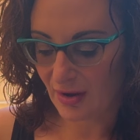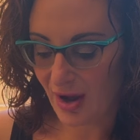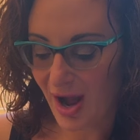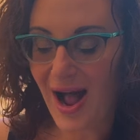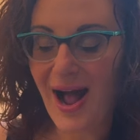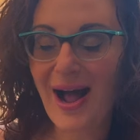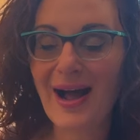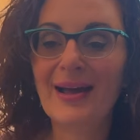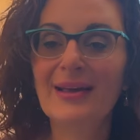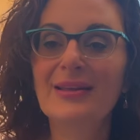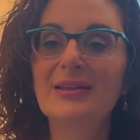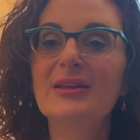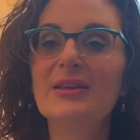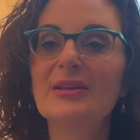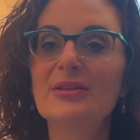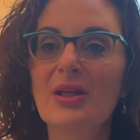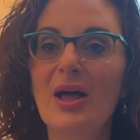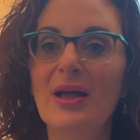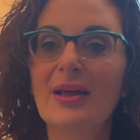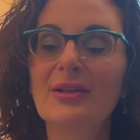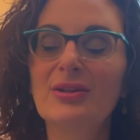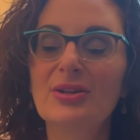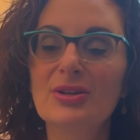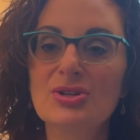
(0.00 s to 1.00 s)
highly
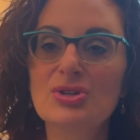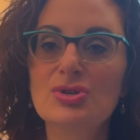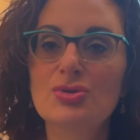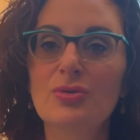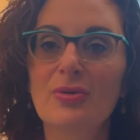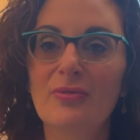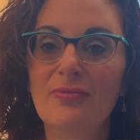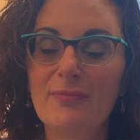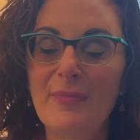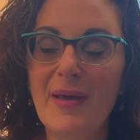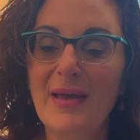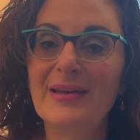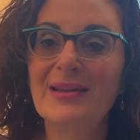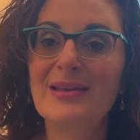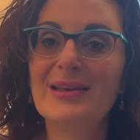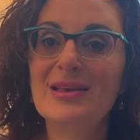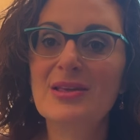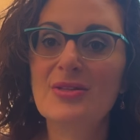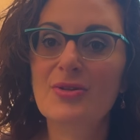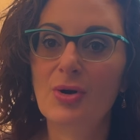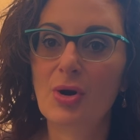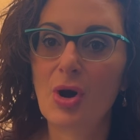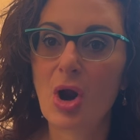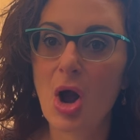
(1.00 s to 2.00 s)
likely to have been
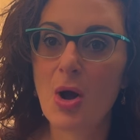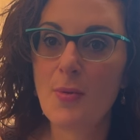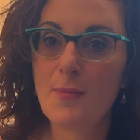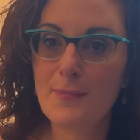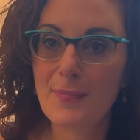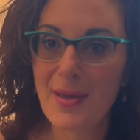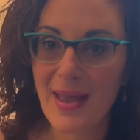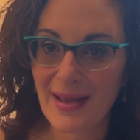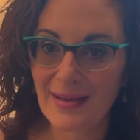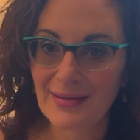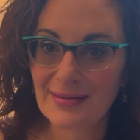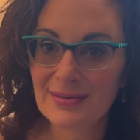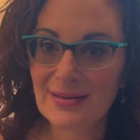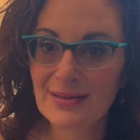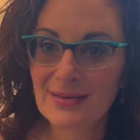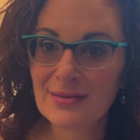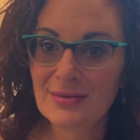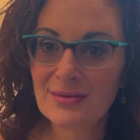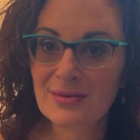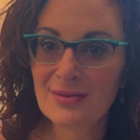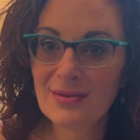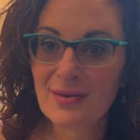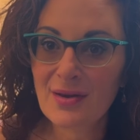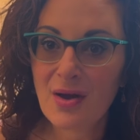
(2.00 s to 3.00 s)
either
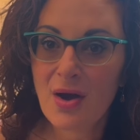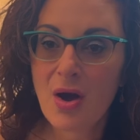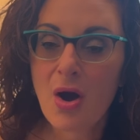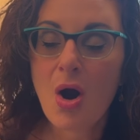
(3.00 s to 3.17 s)
abandoned